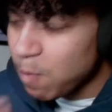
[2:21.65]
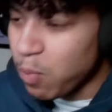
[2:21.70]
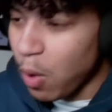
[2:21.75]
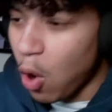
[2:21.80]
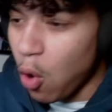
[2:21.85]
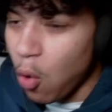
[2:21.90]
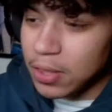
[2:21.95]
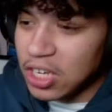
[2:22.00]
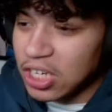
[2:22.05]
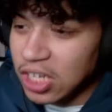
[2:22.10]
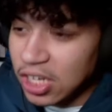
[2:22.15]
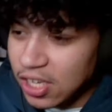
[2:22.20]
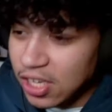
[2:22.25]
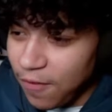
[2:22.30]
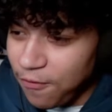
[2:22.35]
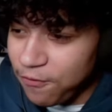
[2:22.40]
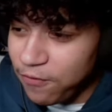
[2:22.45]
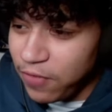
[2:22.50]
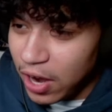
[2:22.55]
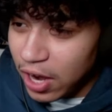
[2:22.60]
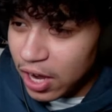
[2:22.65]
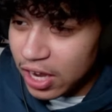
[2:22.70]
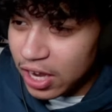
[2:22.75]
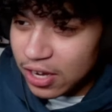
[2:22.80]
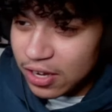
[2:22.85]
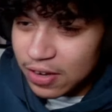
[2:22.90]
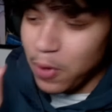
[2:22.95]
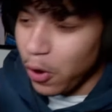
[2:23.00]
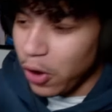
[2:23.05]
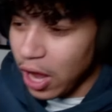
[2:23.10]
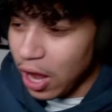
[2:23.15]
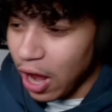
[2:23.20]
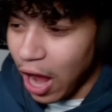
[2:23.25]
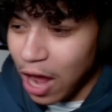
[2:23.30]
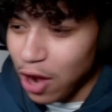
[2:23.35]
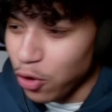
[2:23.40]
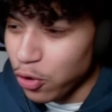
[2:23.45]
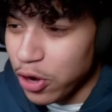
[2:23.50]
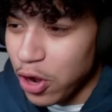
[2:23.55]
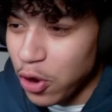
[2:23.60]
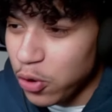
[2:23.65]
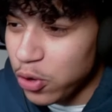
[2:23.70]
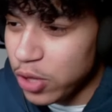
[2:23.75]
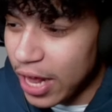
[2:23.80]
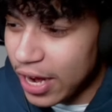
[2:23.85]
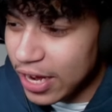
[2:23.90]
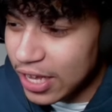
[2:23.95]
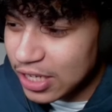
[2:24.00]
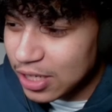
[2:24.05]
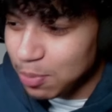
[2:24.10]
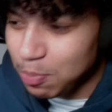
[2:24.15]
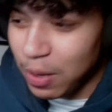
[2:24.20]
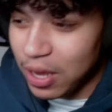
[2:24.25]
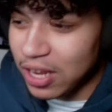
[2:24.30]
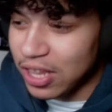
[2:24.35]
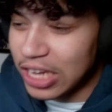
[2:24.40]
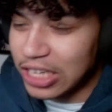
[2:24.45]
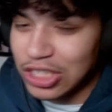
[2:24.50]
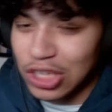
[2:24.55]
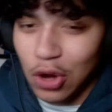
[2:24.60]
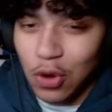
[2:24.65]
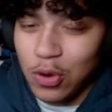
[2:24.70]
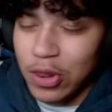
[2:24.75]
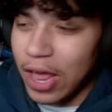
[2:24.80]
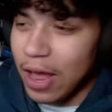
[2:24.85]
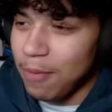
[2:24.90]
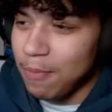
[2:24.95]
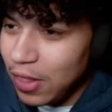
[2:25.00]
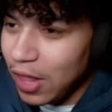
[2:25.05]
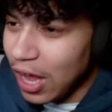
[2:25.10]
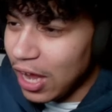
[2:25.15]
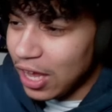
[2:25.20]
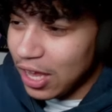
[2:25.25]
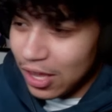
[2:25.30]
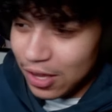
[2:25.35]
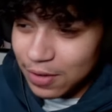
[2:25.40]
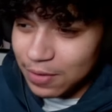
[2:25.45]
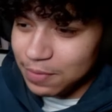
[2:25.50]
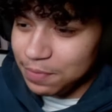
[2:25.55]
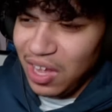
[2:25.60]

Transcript: Bro, this is the fucking... Okay, I don't know who that is, but they showed them, like...